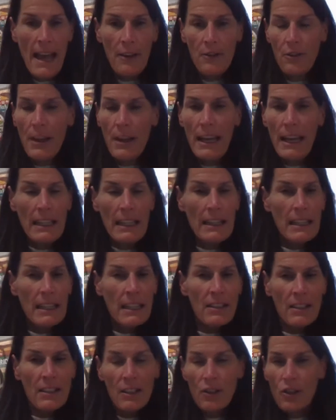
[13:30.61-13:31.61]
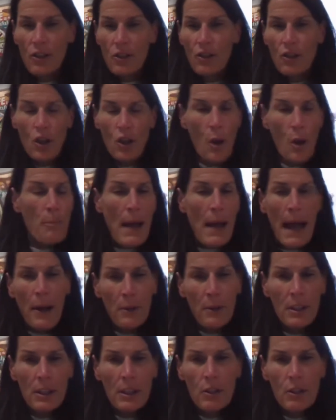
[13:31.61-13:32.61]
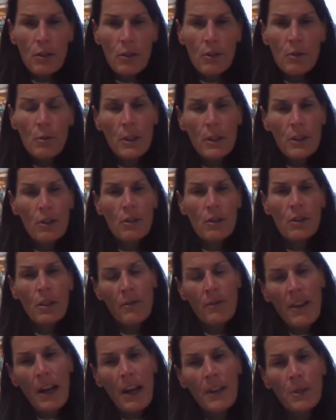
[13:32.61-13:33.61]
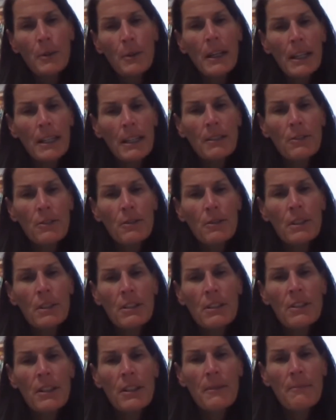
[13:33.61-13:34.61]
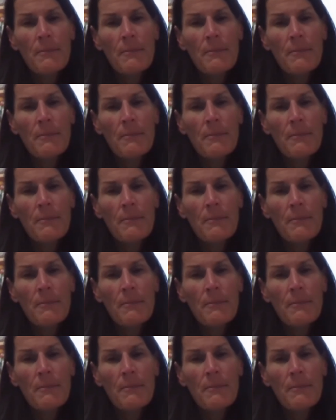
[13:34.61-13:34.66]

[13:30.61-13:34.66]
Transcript: Are there any things that just jump out at you when you're evaluating students?